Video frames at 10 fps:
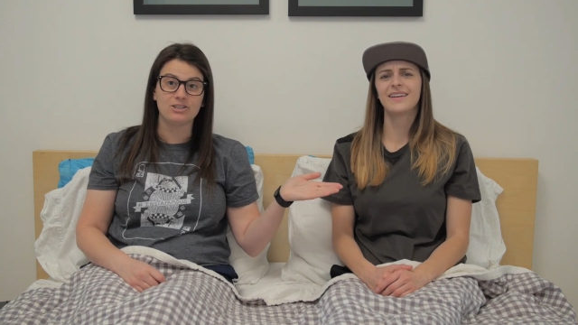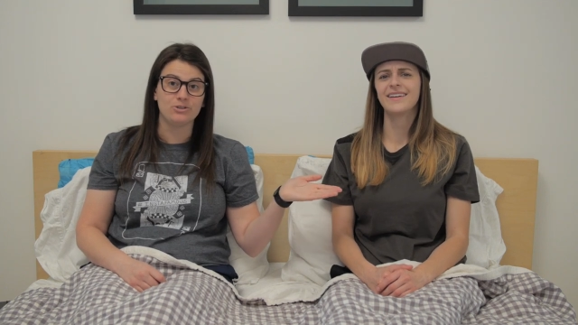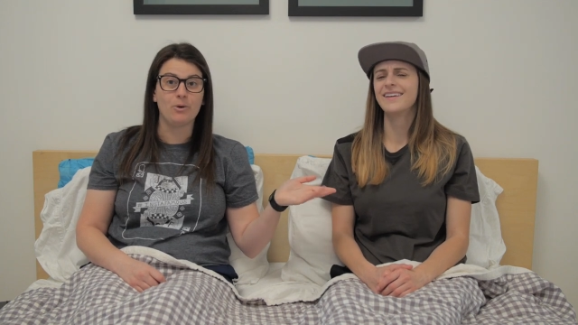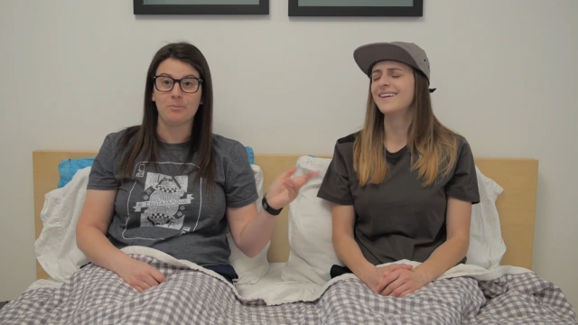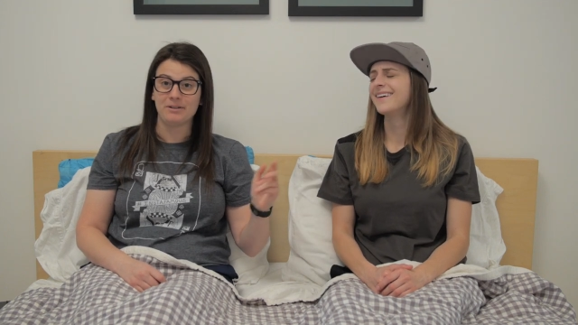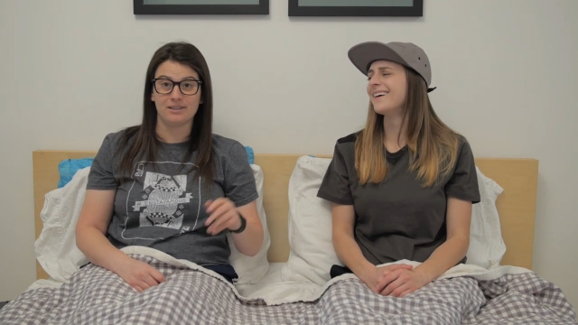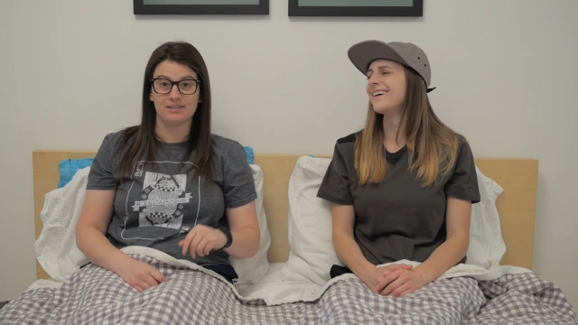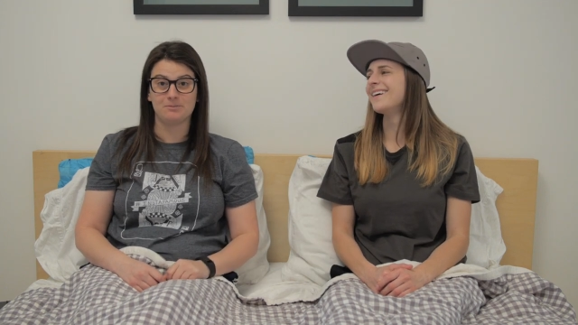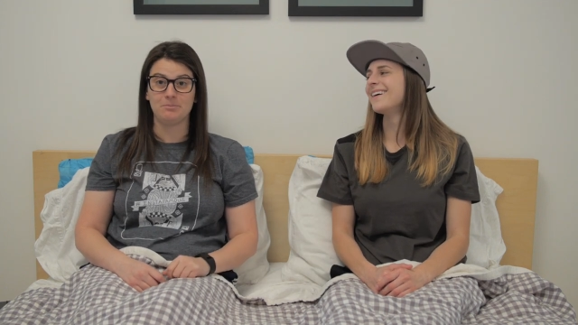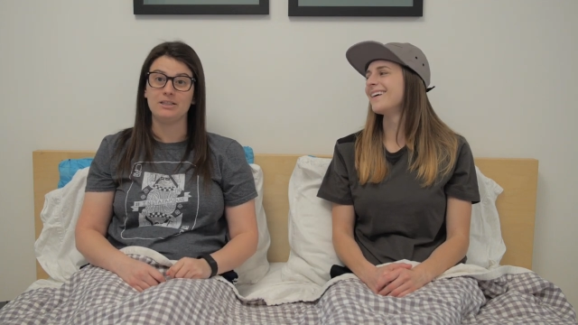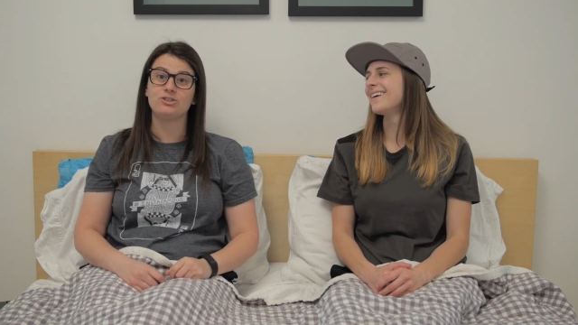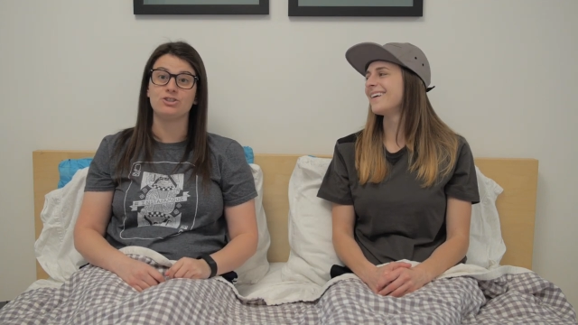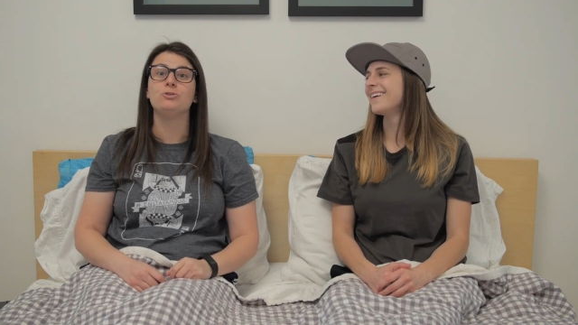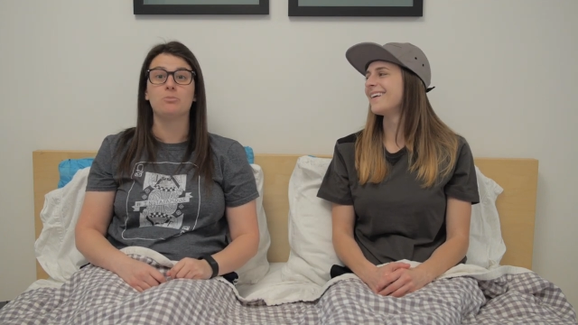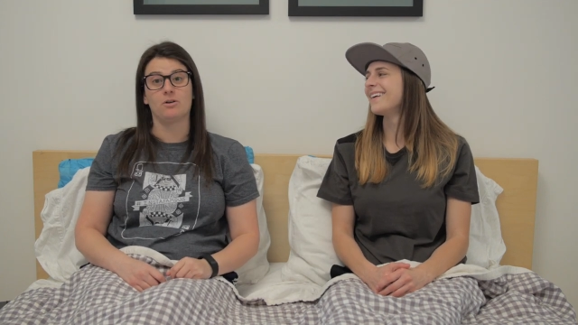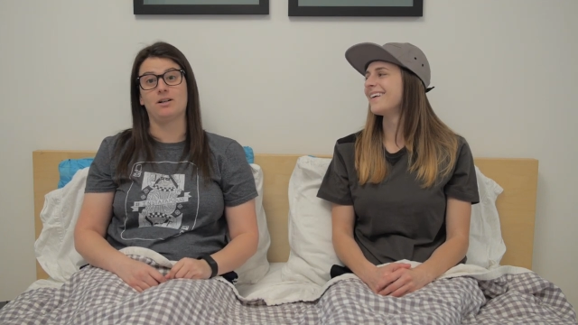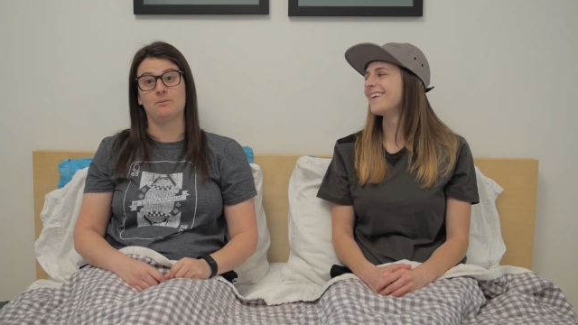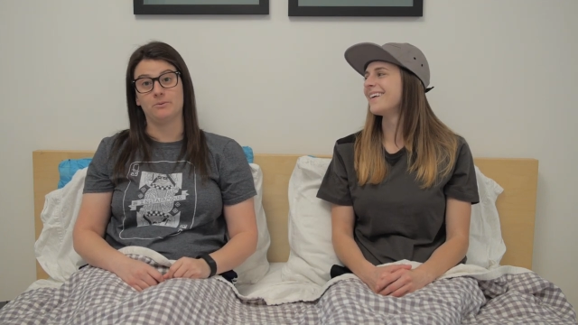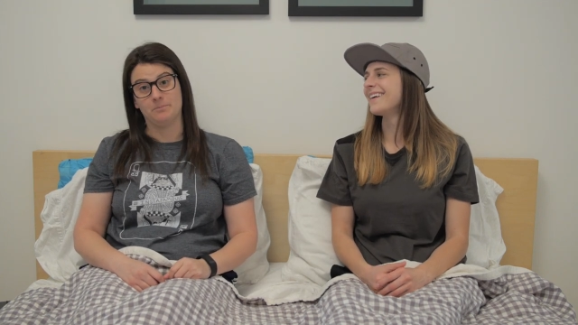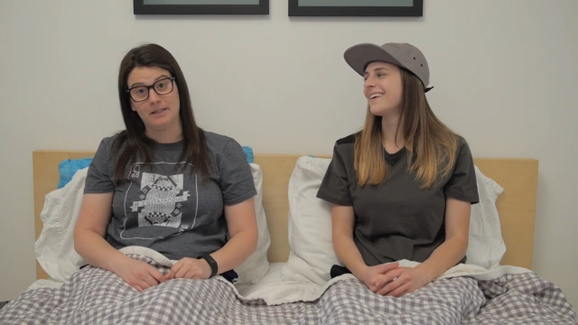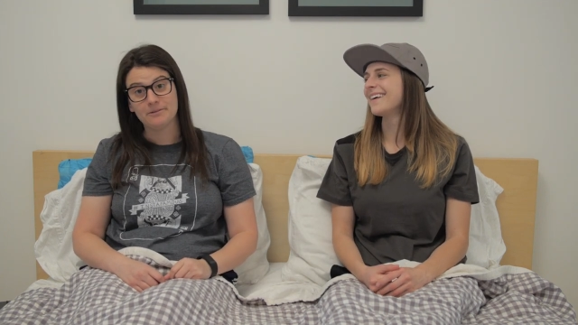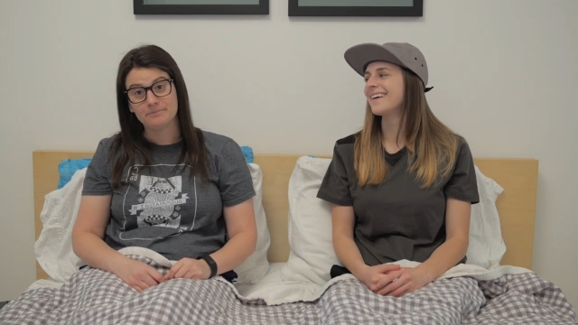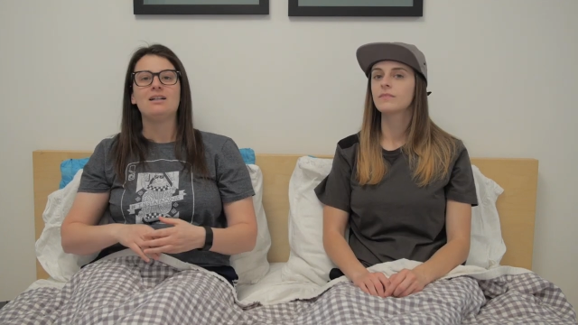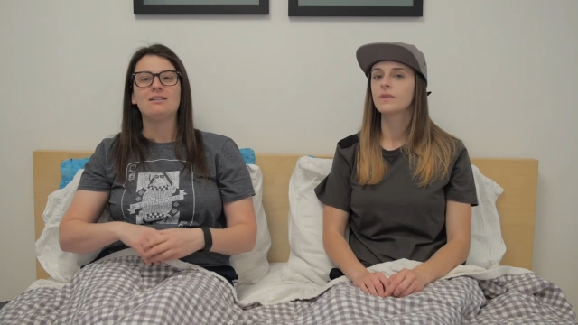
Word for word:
Speaker 1: you owe me this, bitch. You broke up with me.